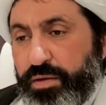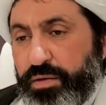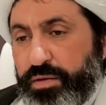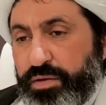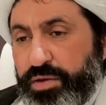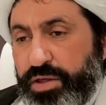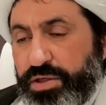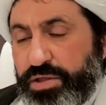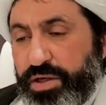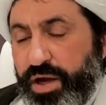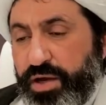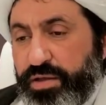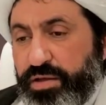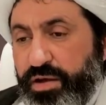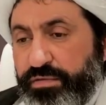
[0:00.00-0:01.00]
This
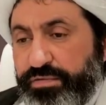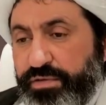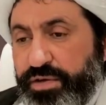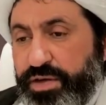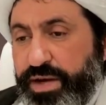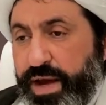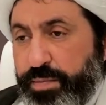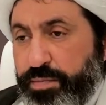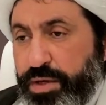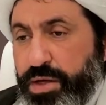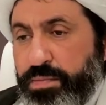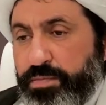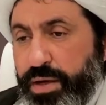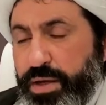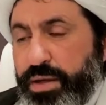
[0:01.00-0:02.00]
kind of
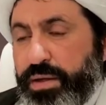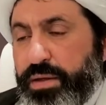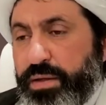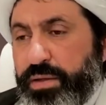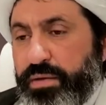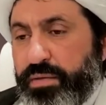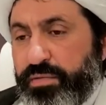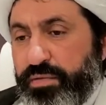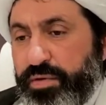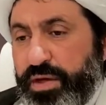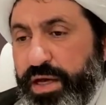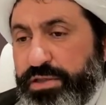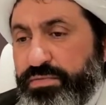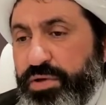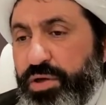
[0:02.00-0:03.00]
namima,
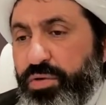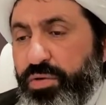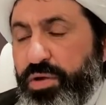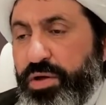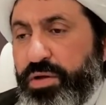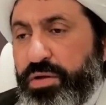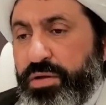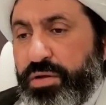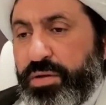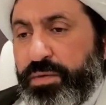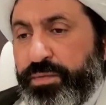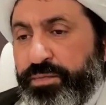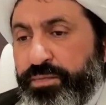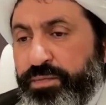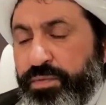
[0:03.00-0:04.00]
as we call it,
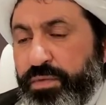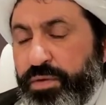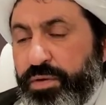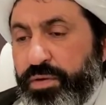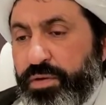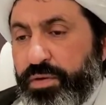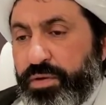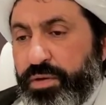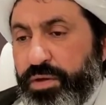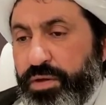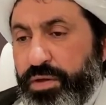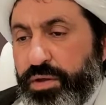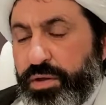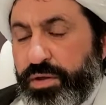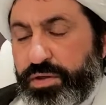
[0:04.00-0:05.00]

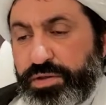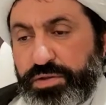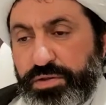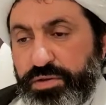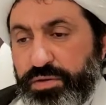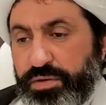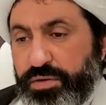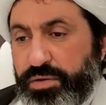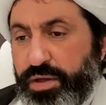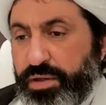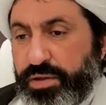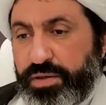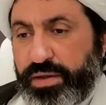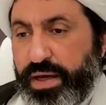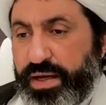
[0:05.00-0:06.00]
is
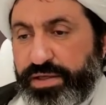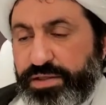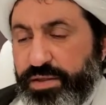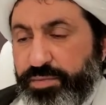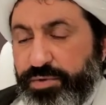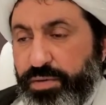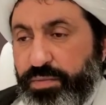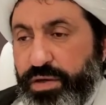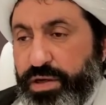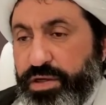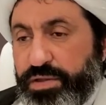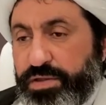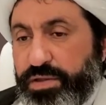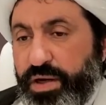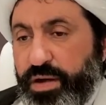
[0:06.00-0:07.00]
not acceptable in
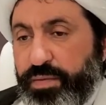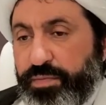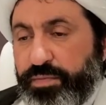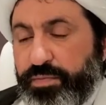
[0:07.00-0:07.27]
Islam.